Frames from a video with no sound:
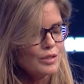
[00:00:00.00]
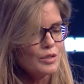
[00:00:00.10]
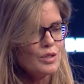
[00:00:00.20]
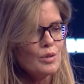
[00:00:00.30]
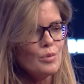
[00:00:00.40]

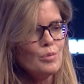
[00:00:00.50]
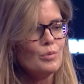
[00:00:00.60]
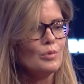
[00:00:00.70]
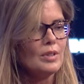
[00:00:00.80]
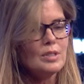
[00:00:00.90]
So
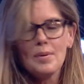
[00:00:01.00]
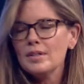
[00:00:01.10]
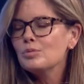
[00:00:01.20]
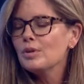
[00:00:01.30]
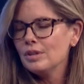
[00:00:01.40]
it
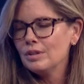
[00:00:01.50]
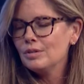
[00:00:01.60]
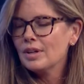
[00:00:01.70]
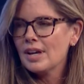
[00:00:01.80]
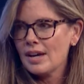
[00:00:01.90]
depends what
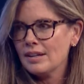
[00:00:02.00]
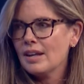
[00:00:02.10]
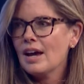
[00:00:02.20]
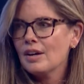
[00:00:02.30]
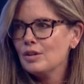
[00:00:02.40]
you
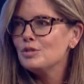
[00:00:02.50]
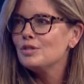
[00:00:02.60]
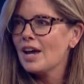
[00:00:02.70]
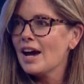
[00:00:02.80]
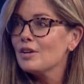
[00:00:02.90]
again what how
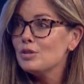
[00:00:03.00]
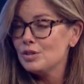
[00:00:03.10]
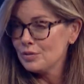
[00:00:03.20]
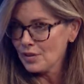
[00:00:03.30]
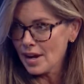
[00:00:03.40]
you, you how you, you
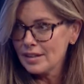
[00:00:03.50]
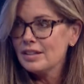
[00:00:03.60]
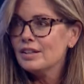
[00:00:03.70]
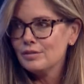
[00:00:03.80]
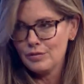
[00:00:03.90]
define
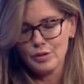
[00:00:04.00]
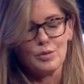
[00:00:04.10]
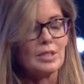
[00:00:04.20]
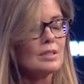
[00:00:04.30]
influence.